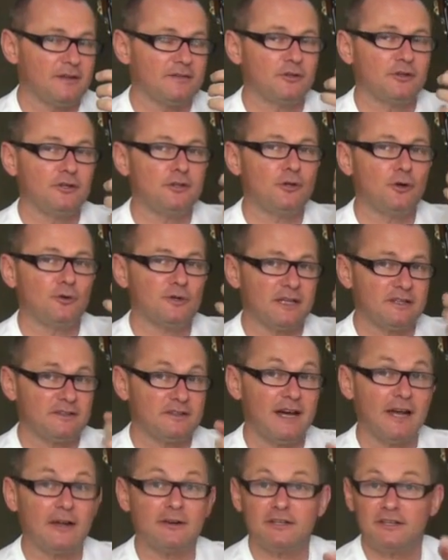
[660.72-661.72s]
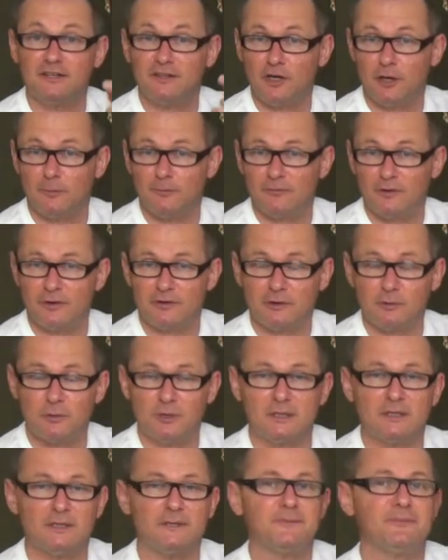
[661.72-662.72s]
so you don't get tired and numb very
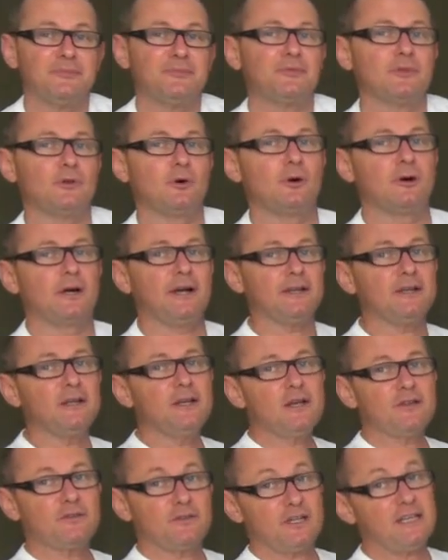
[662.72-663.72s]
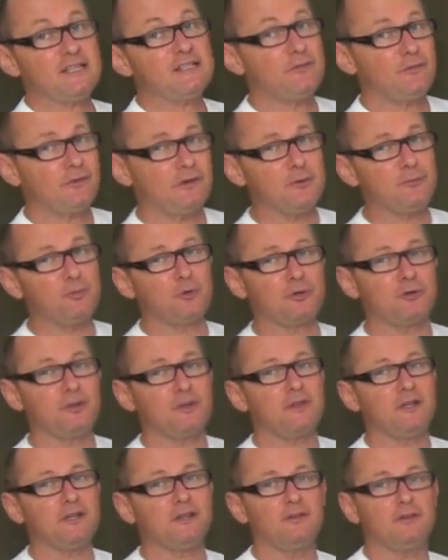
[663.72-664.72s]
quickly. All right, so that's a very important
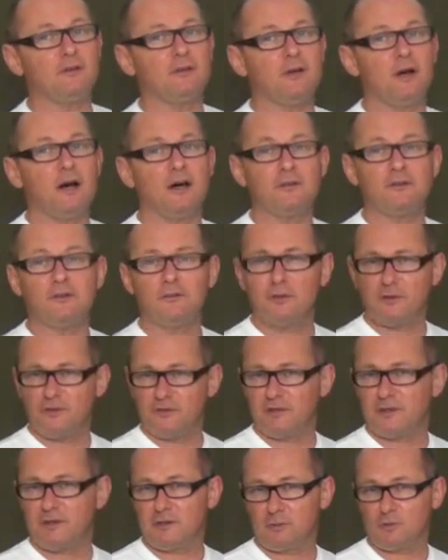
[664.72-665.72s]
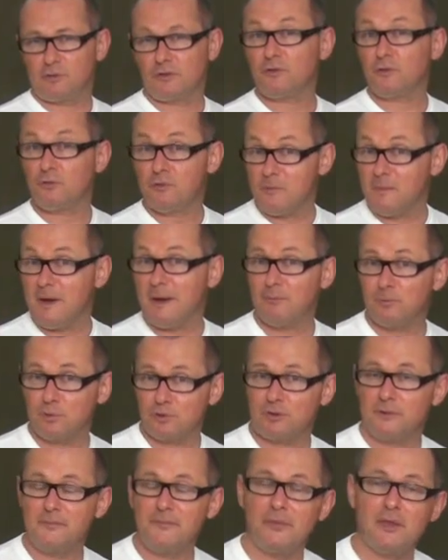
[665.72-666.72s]
thing to consider or to
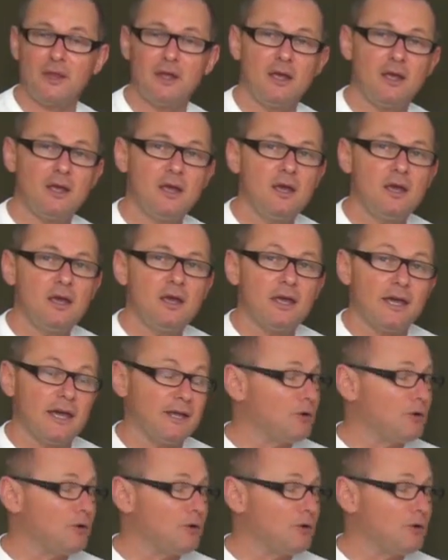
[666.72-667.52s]
remember, and